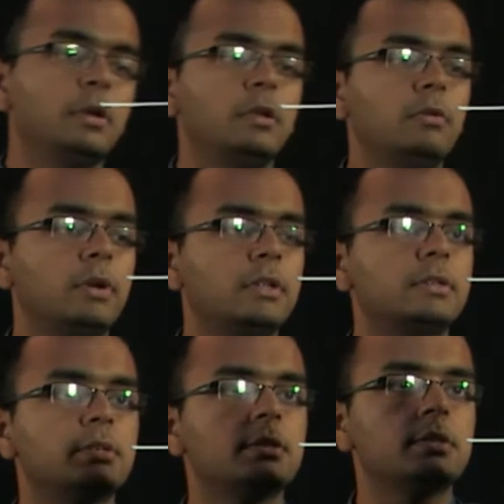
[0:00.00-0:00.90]
you can
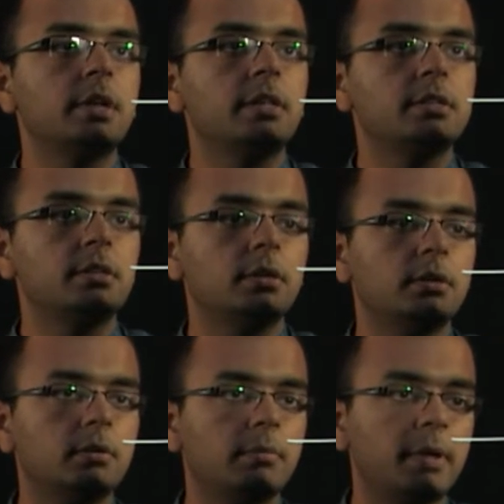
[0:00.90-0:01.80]
sketch the
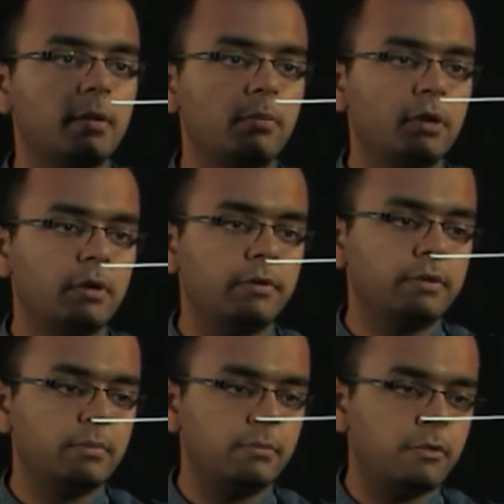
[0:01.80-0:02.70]
parabola
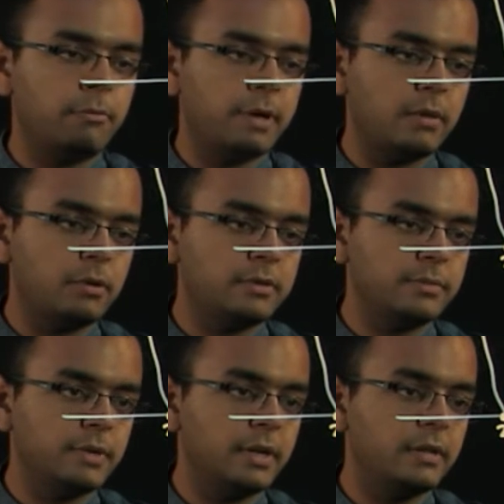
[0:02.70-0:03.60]
of parabola
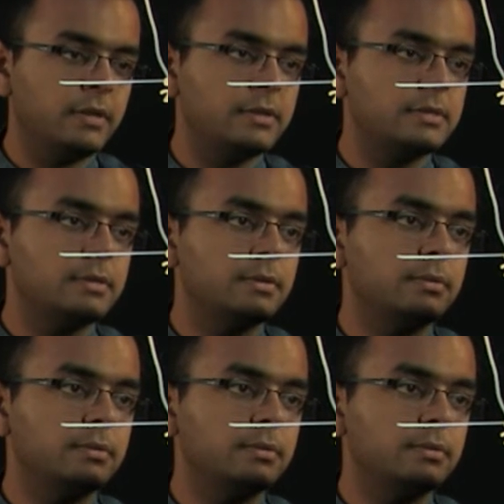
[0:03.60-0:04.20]
something like this.